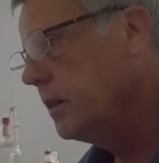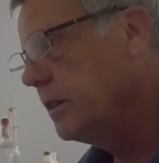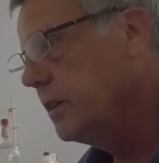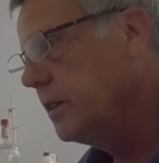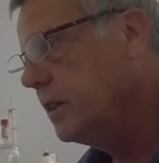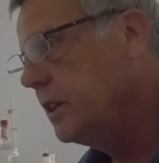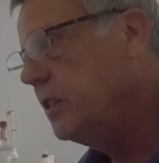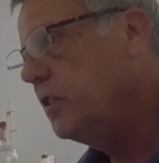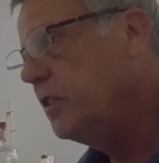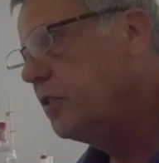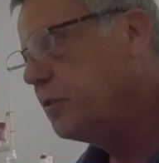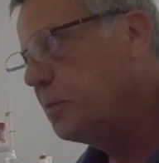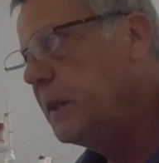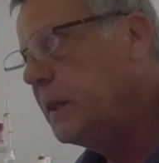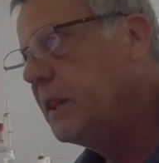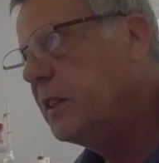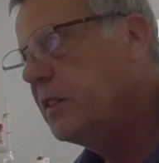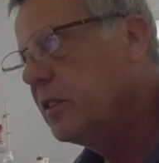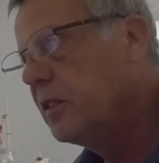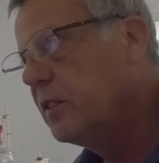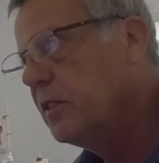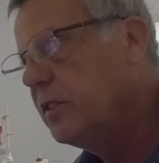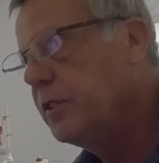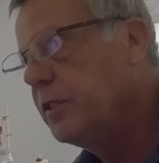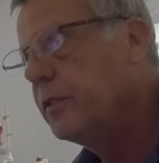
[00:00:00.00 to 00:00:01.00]
These
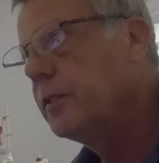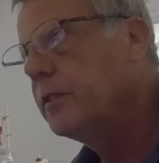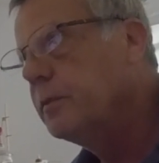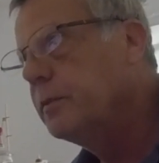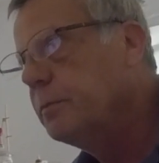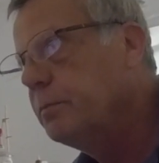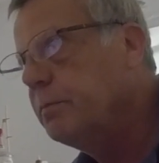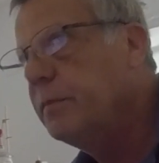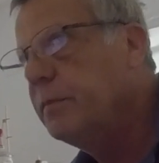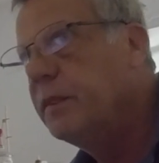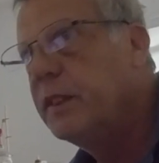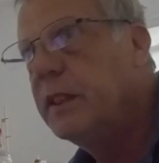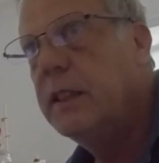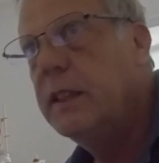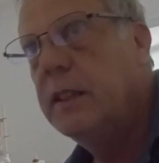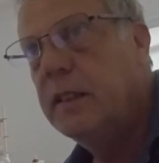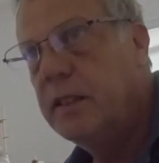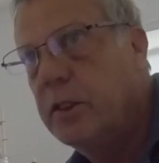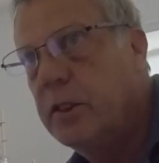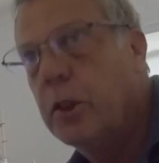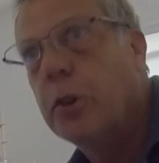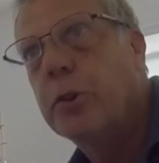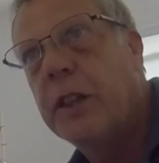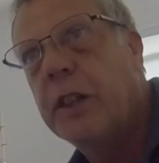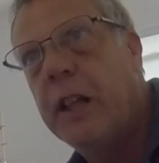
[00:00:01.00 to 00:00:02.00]
speakers
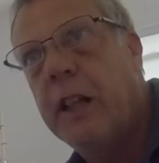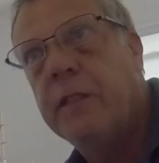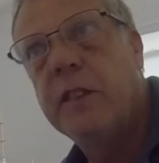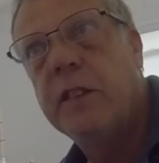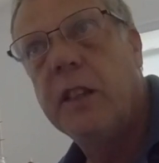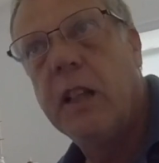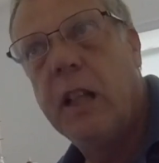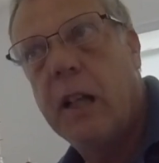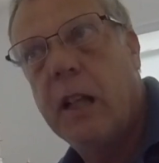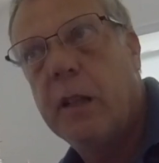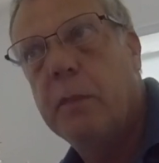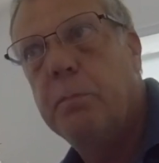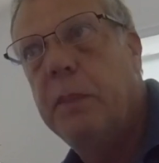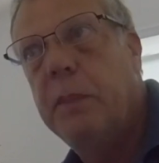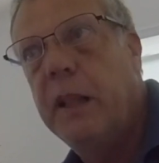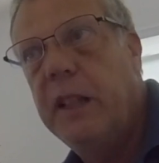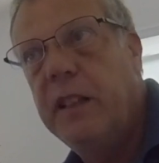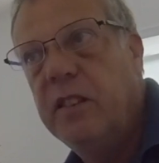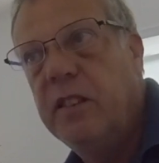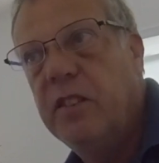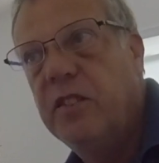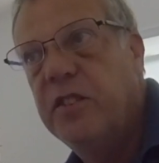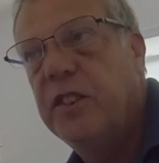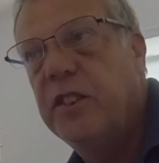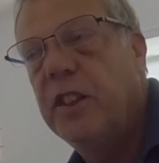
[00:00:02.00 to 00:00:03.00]
don't have a lot of
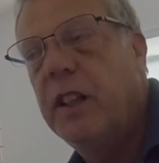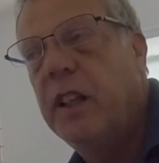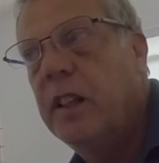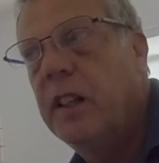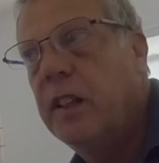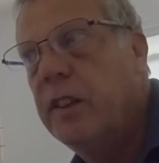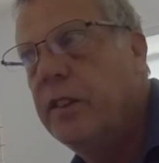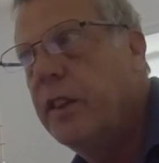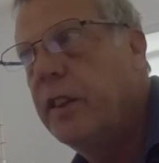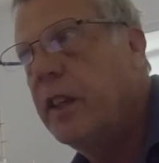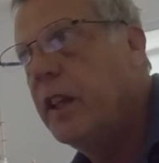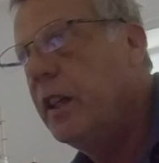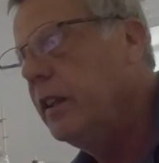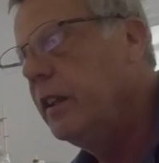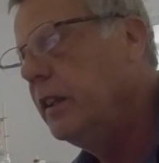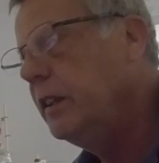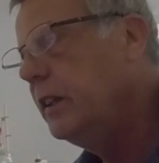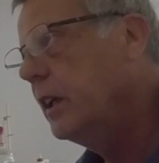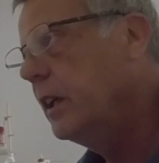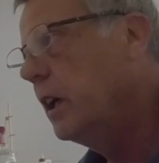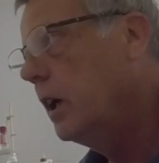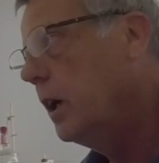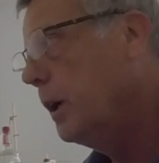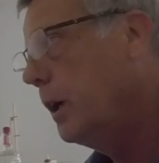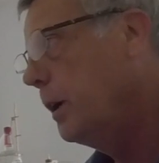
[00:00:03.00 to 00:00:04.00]
bass, and
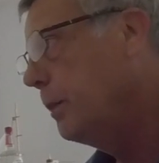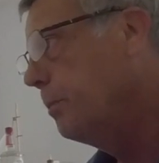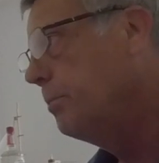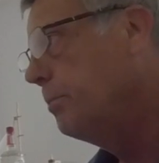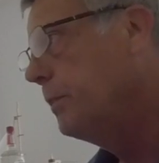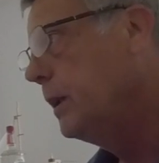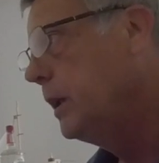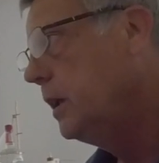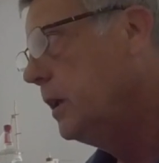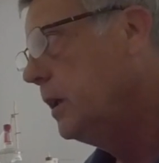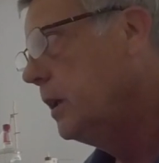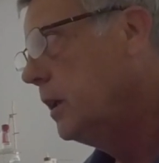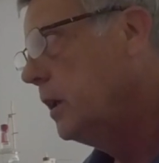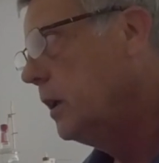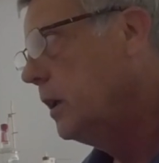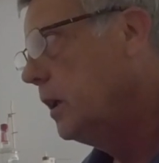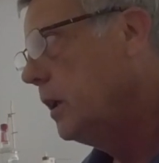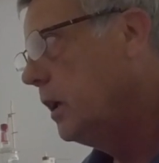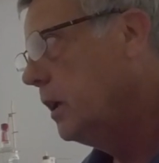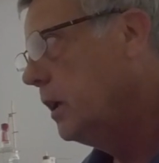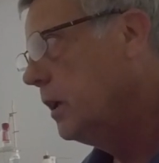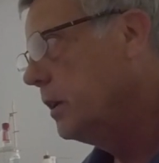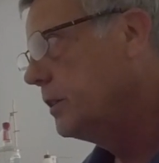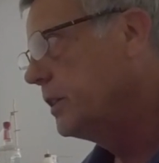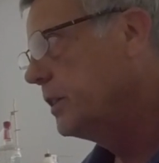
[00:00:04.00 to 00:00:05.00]
they
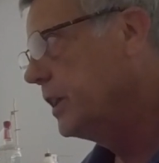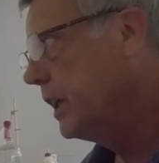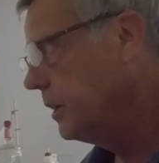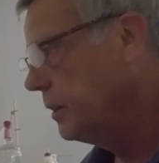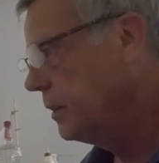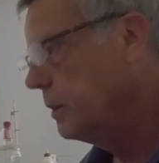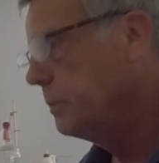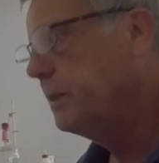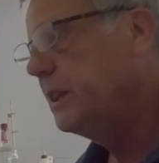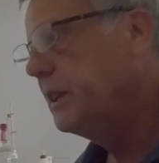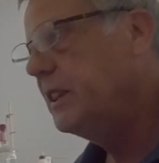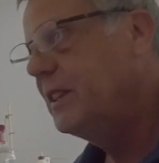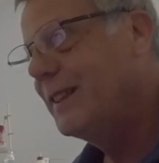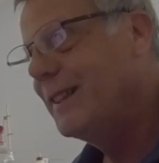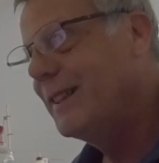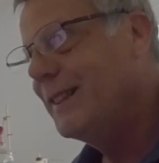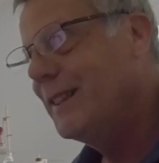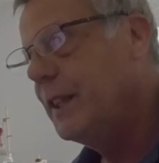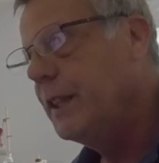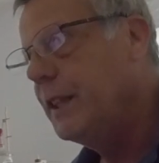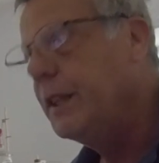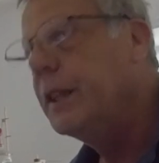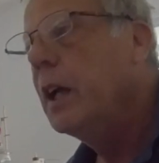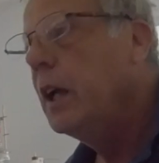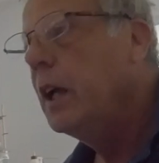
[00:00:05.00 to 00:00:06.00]
tend to be
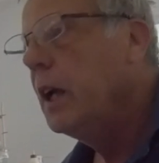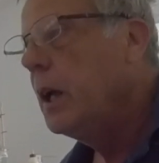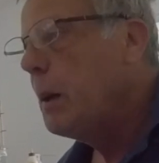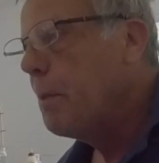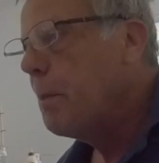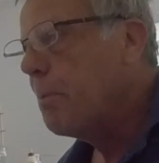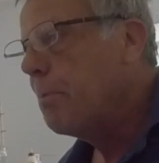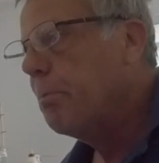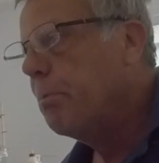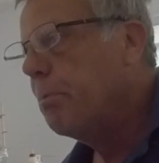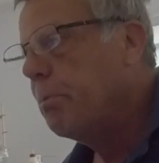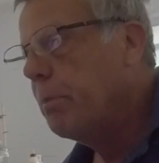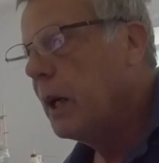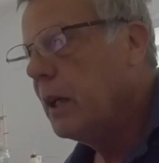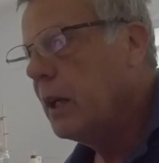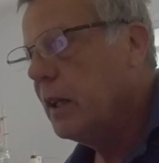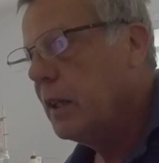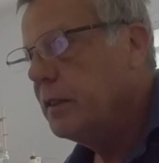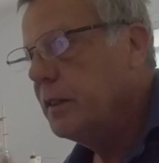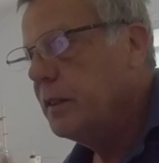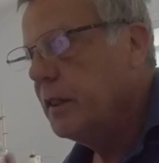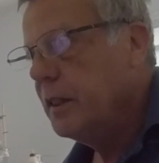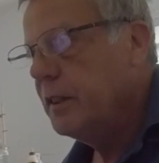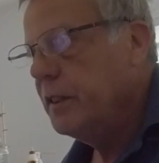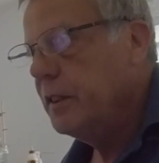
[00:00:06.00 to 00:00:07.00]
tinny.
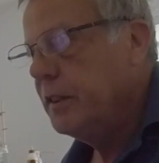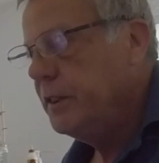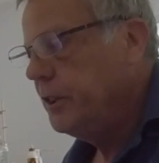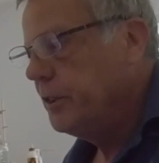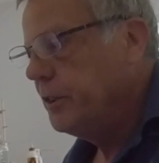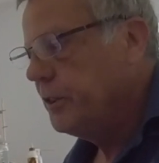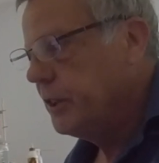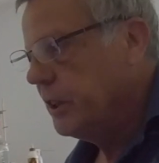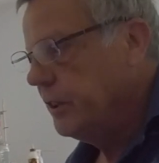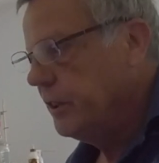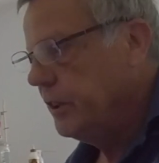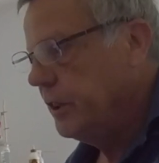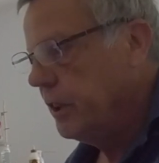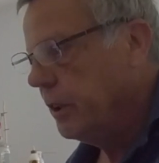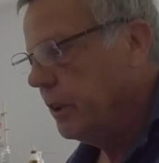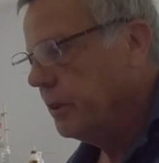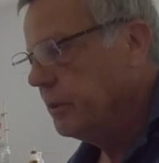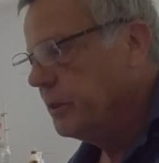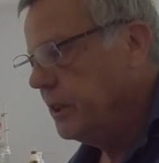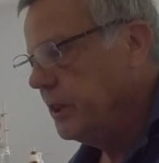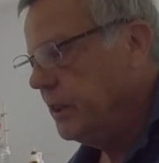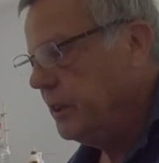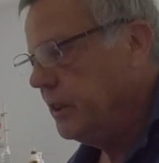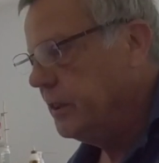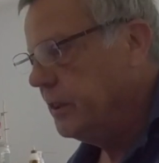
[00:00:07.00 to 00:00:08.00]
But you can
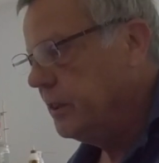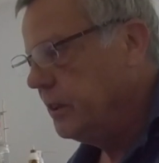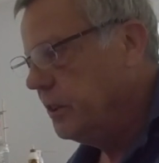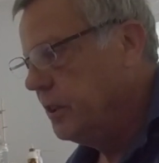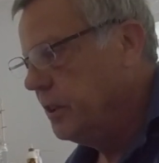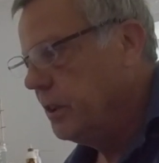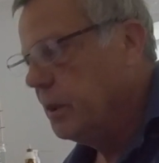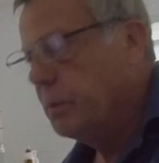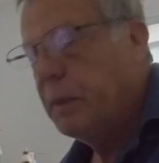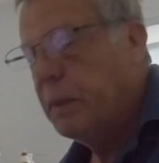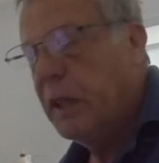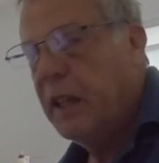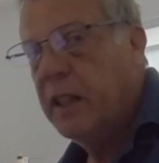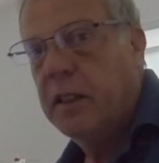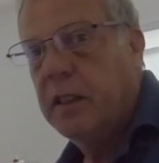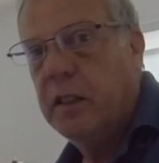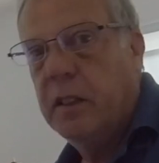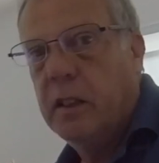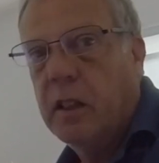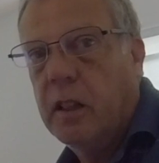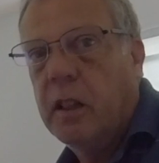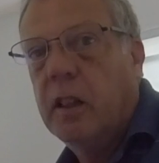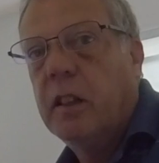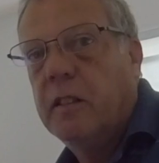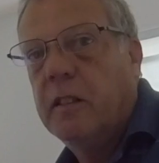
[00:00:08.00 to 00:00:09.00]
go into the Bang &
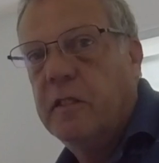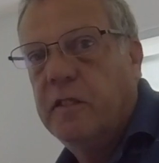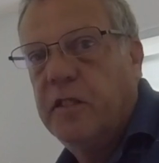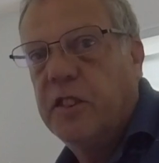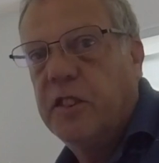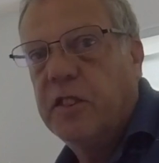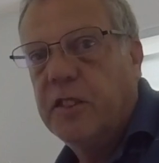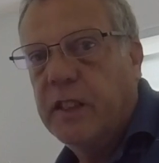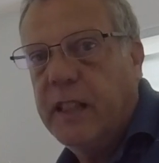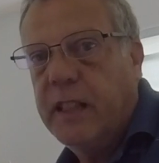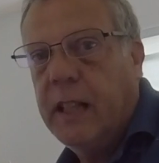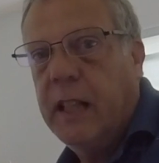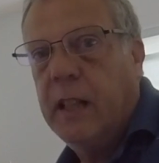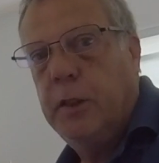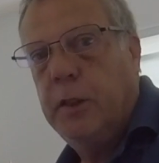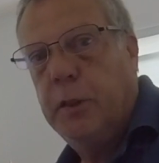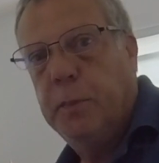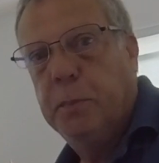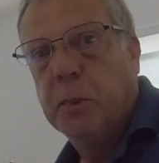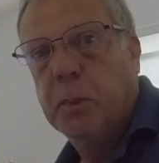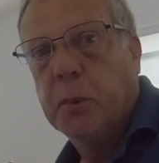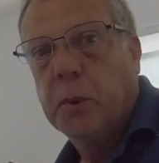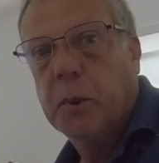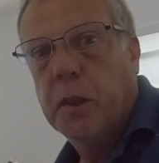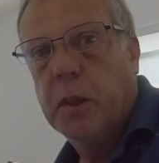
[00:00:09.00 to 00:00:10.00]
Olufsen
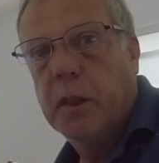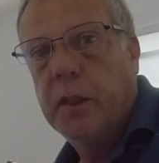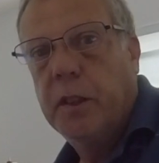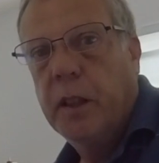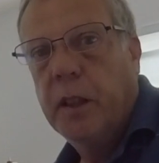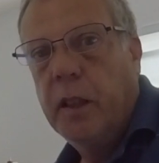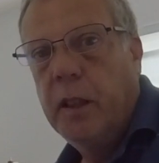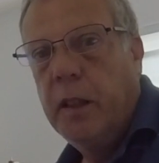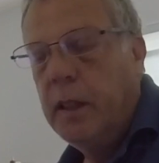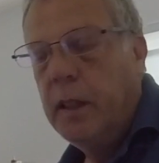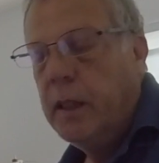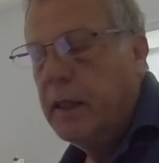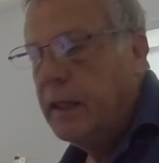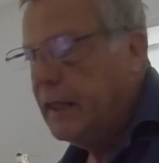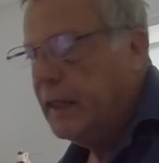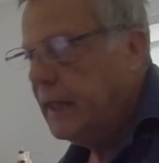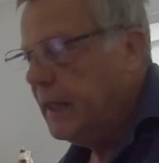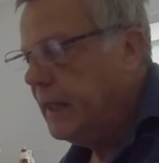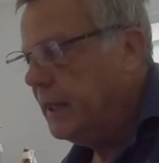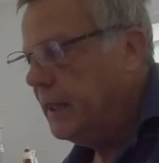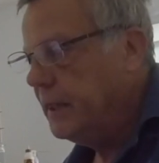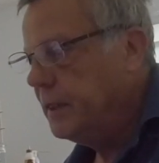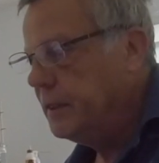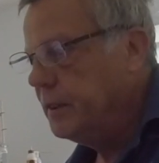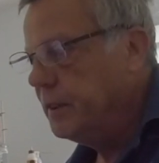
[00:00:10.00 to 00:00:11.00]
dashboard
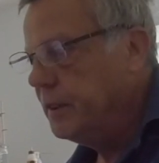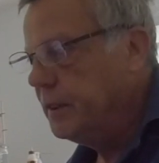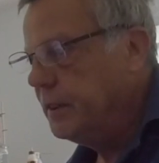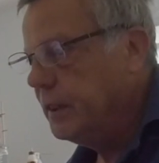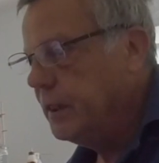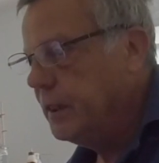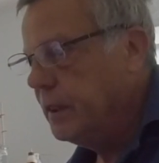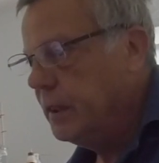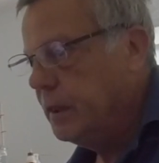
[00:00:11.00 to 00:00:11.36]
and